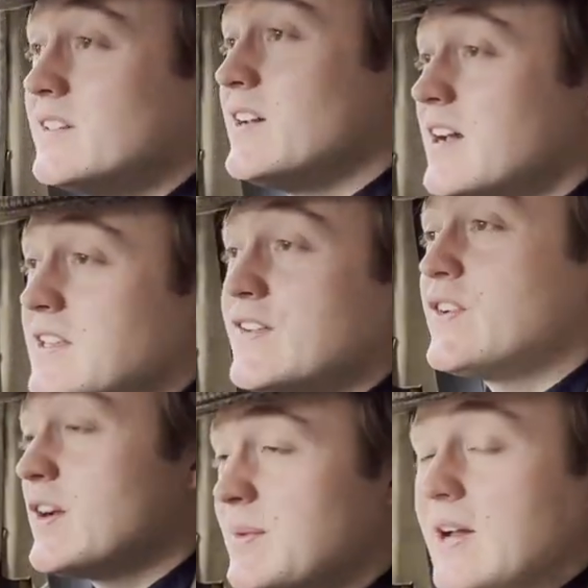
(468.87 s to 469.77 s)
And you've
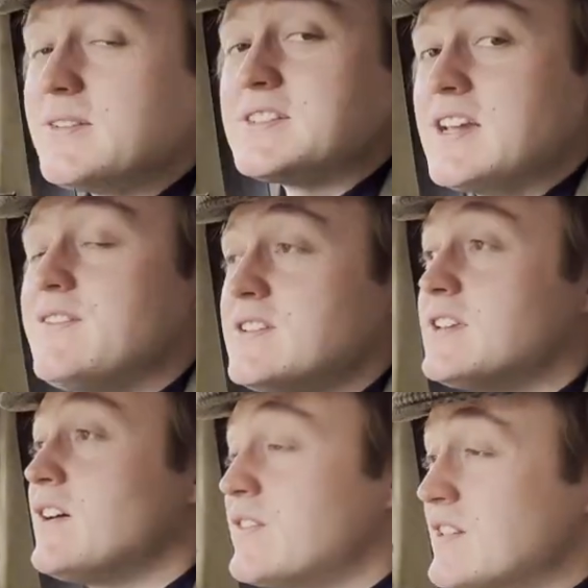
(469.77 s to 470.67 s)
got to be able to save
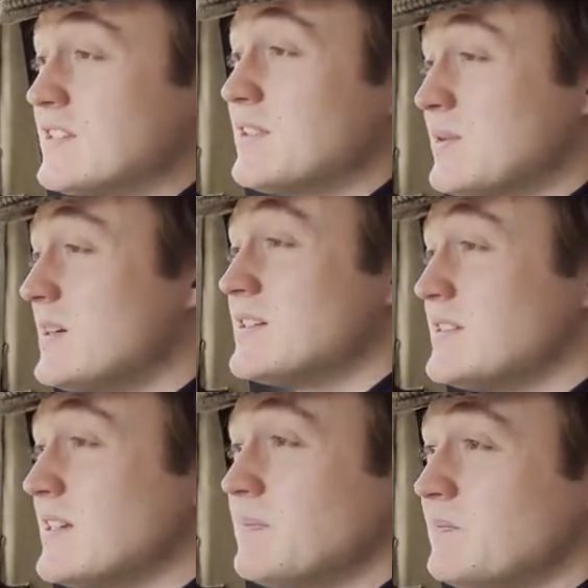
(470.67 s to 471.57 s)
yourself, because
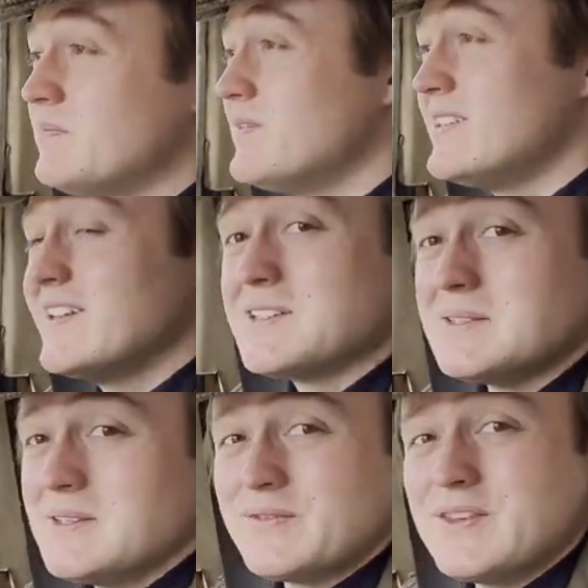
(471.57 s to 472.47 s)
otherwise you're
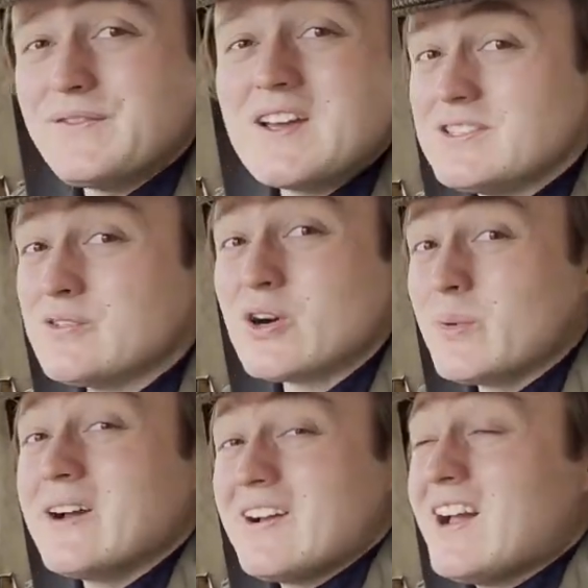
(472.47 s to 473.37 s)
facing the wrong
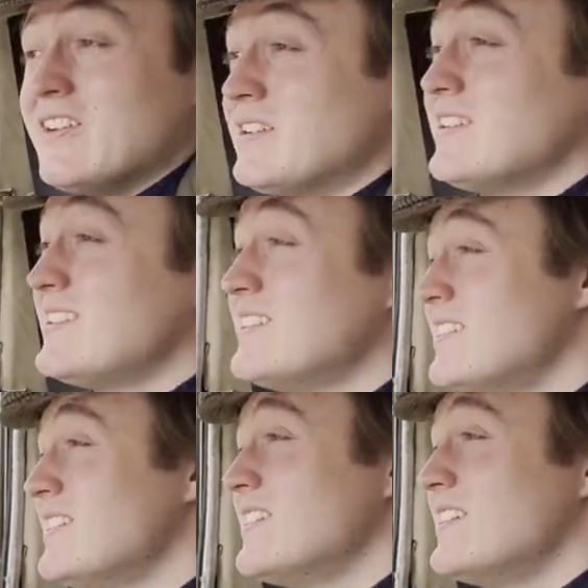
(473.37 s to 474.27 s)
way round
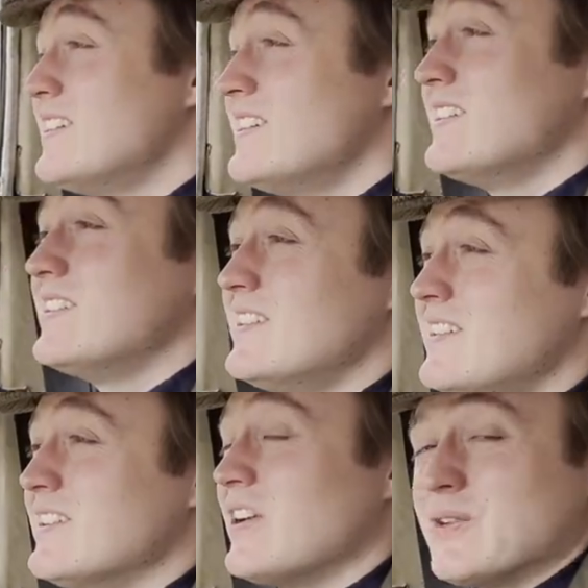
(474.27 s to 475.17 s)

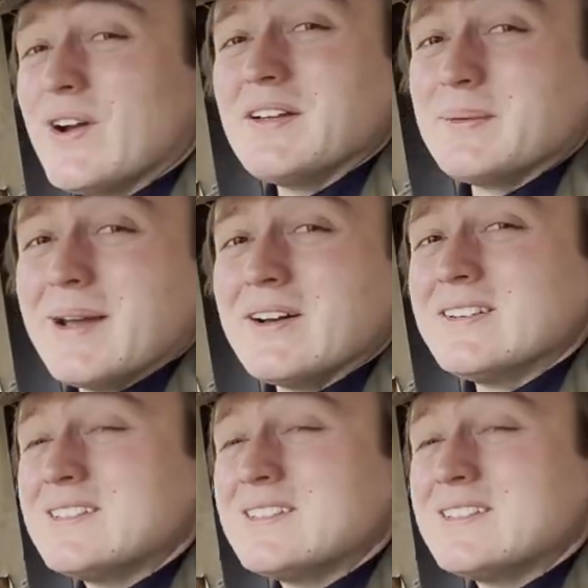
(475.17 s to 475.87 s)
on a roundabout.